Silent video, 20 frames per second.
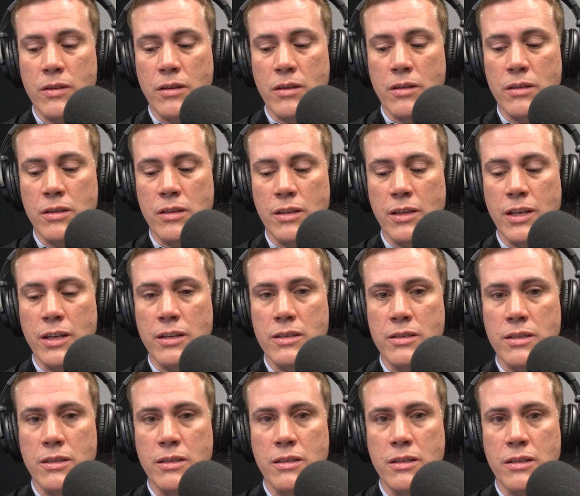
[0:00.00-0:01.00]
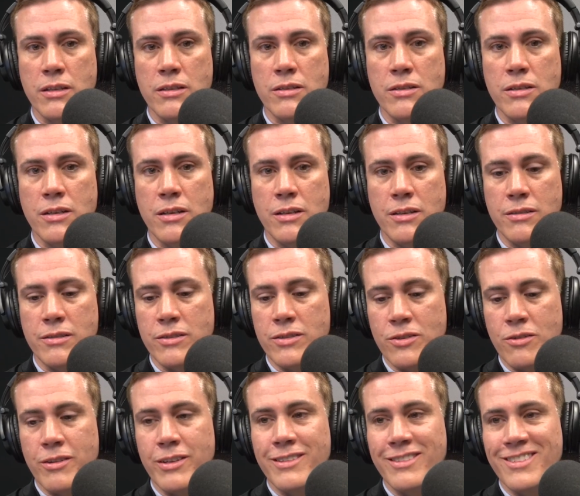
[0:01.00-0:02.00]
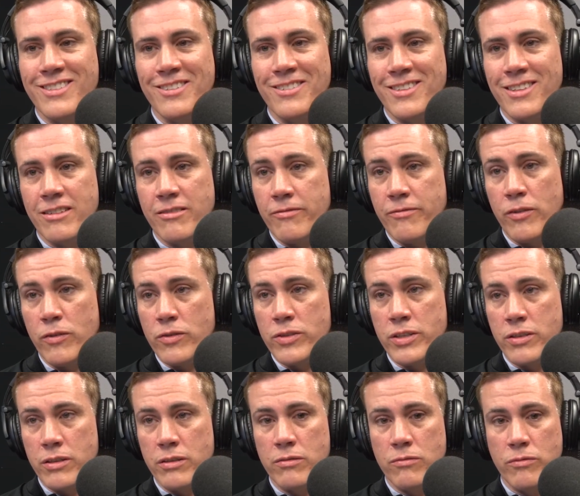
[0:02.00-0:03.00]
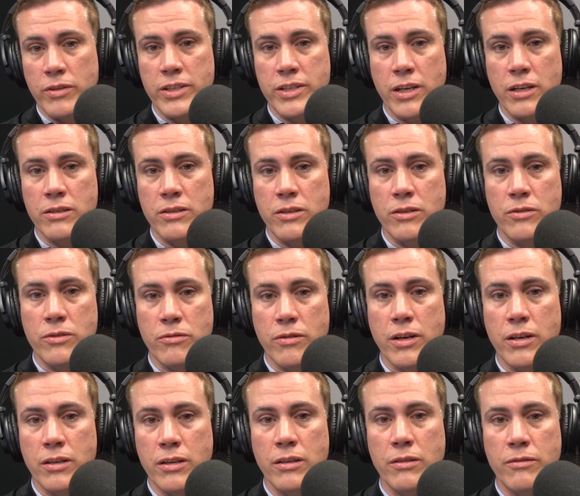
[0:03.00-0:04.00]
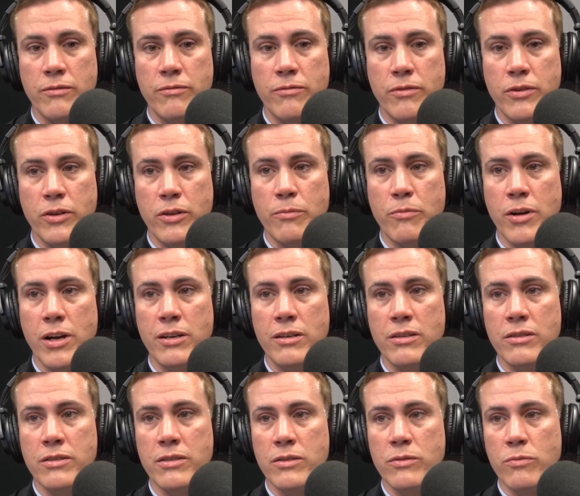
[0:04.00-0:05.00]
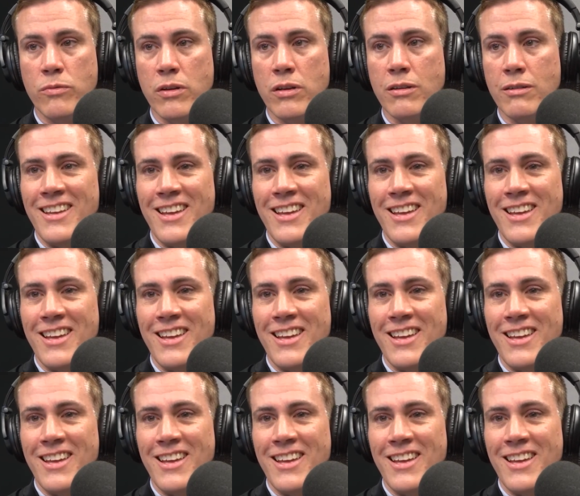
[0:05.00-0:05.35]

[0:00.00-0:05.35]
on the links in the in the screen so that folks can reach out to you directly for your practice as well.